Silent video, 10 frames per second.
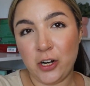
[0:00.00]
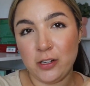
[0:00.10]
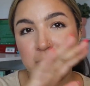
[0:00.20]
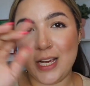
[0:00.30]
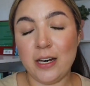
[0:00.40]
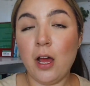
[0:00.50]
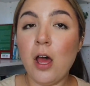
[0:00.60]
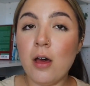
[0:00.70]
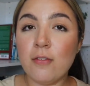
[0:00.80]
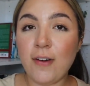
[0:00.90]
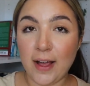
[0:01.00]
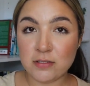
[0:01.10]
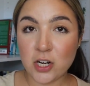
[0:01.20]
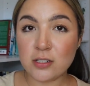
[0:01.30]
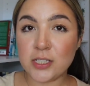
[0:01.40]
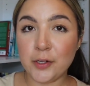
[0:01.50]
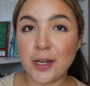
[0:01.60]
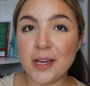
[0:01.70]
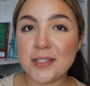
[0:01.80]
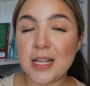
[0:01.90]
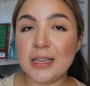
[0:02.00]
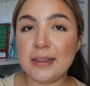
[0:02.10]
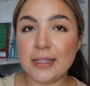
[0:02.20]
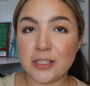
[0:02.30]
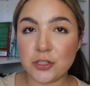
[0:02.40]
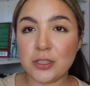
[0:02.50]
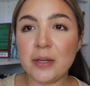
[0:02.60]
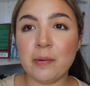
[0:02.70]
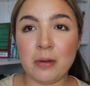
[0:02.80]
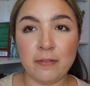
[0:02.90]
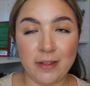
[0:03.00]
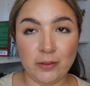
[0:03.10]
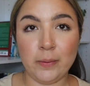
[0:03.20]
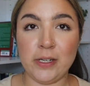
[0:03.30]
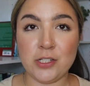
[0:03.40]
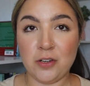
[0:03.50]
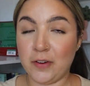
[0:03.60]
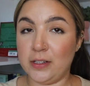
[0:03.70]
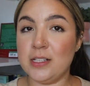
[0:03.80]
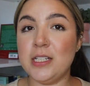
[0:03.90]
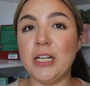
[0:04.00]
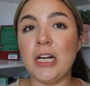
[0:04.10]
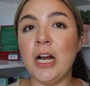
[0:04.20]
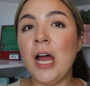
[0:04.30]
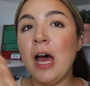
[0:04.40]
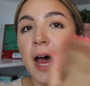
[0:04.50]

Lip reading: Carlton, 5-star series, literally one of my favorite reads so far this year.